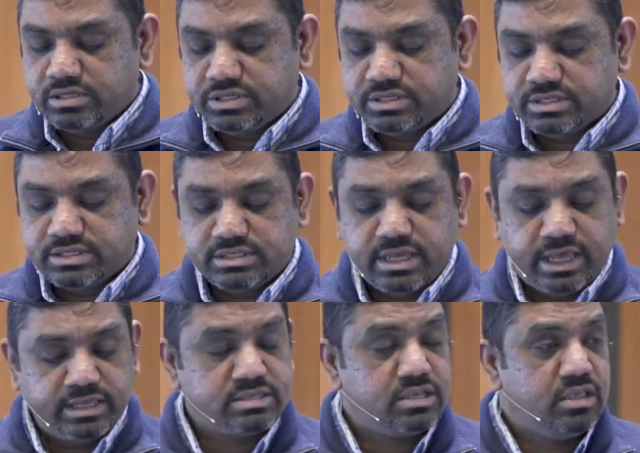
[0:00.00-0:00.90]
Jesus
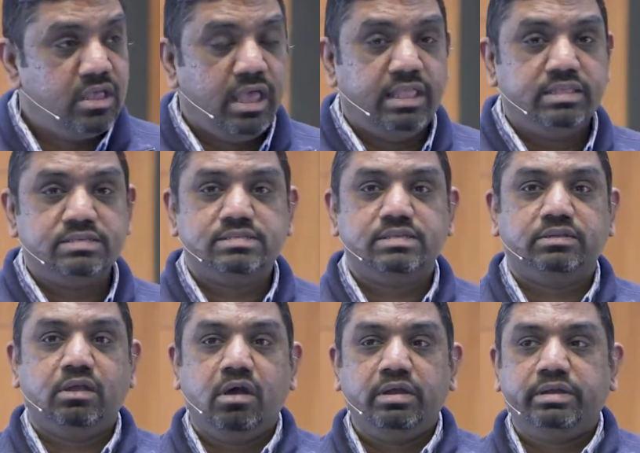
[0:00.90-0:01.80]
says, and this is
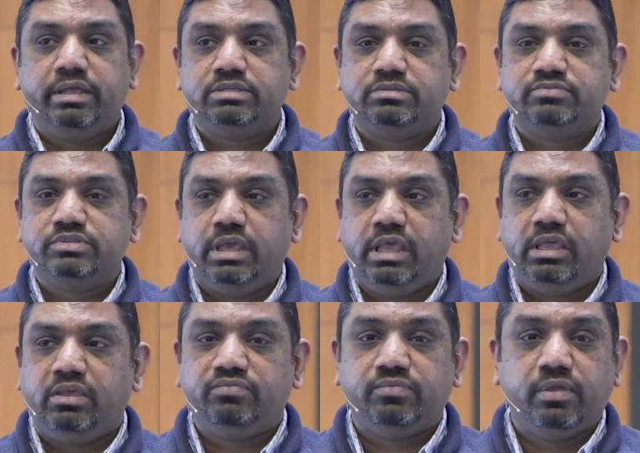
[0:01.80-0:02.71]
in context of
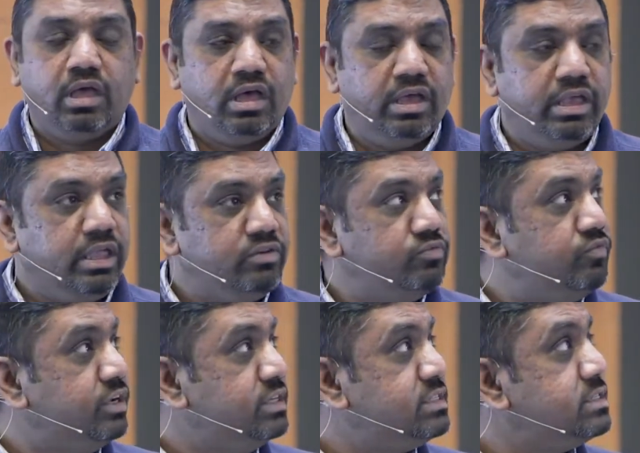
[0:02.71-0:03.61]
saying, if uh, in
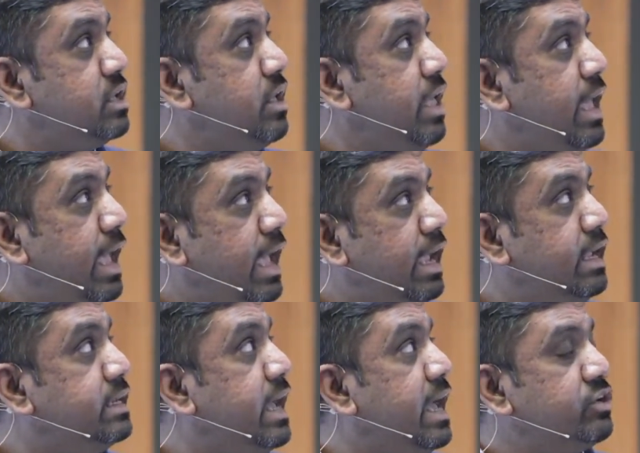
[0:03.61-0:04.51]
verse
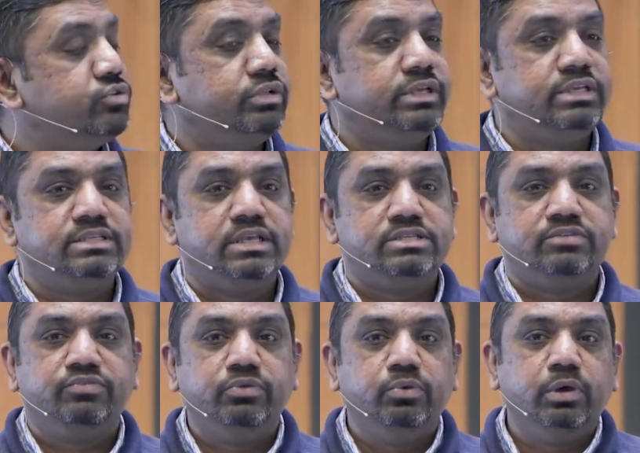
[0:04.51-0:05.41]
8, actually, he says,
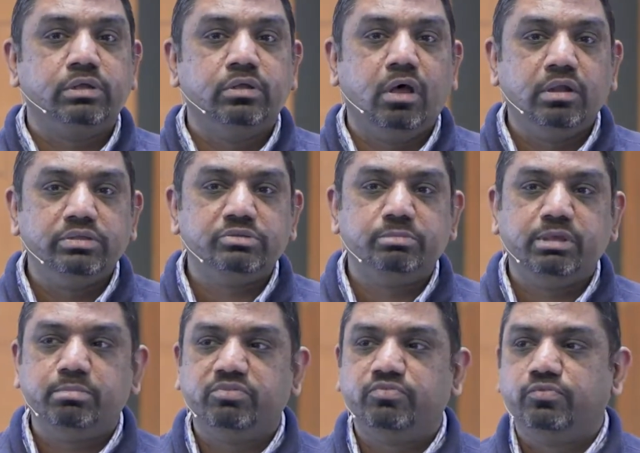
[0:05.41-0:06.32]
If you acknowledge
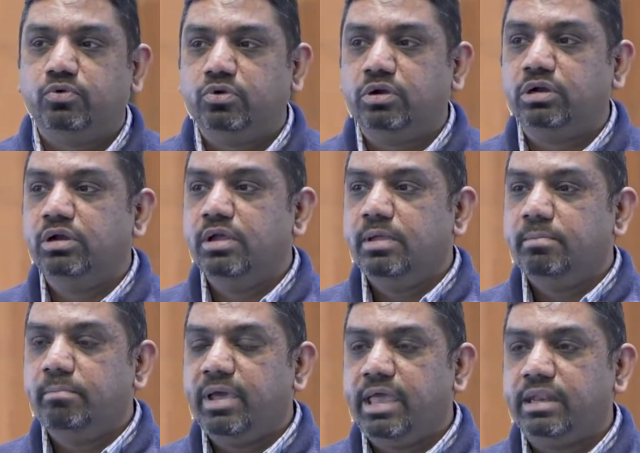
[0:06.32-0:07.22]
me before
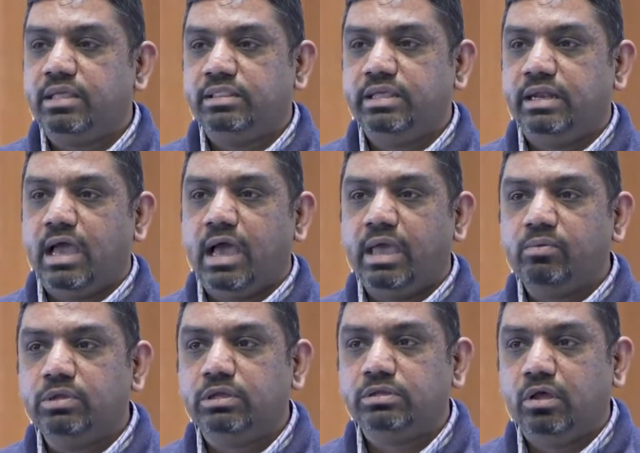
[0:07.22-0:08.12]
men, then I
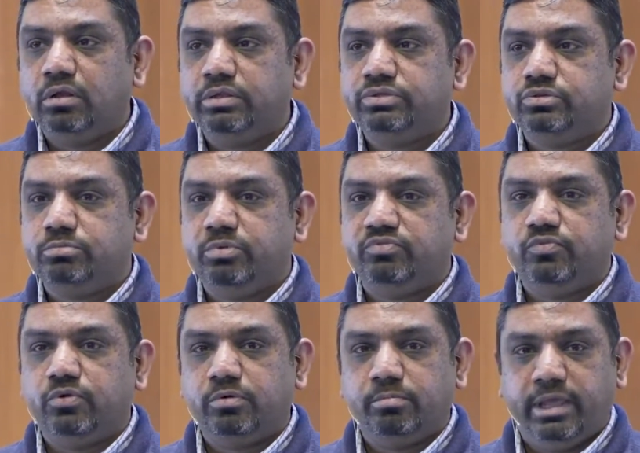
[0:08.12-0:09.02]
will acknowledge you
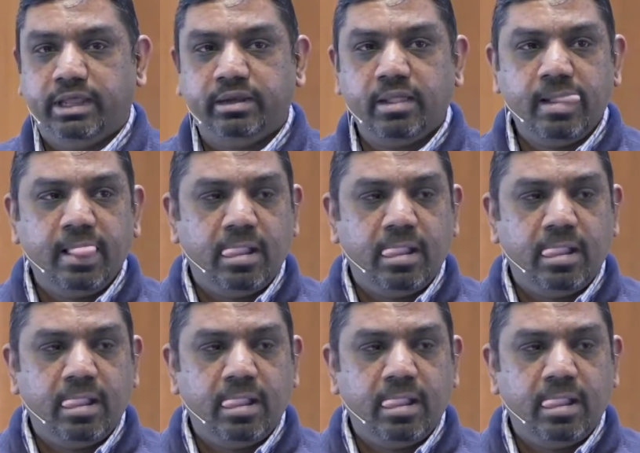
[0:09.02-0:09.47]
before men.